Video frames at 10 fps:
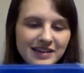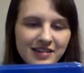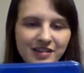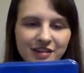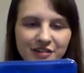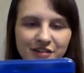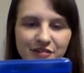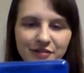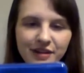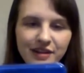this
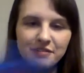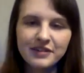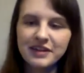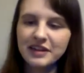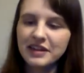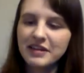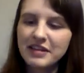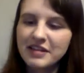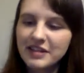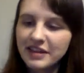looks really
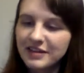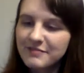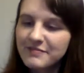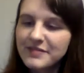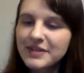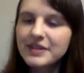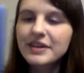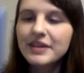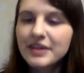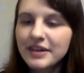ridiculous um,
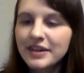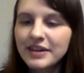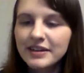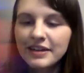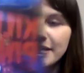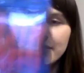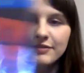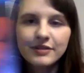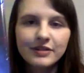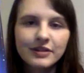that
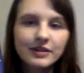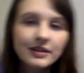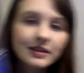cover,